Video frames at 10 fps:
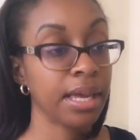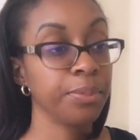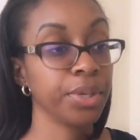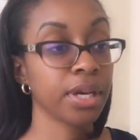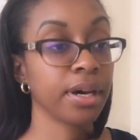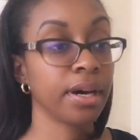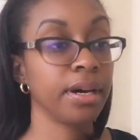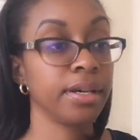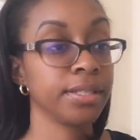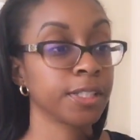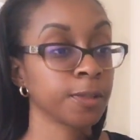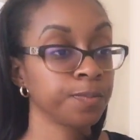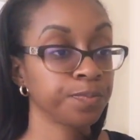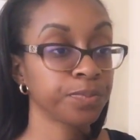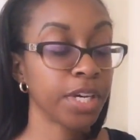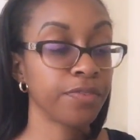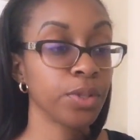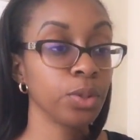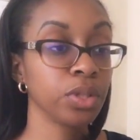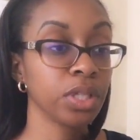because if
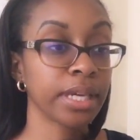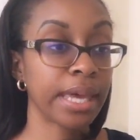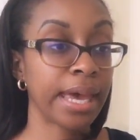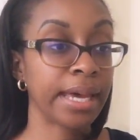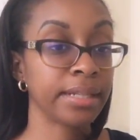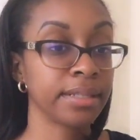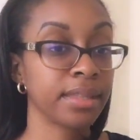you look at,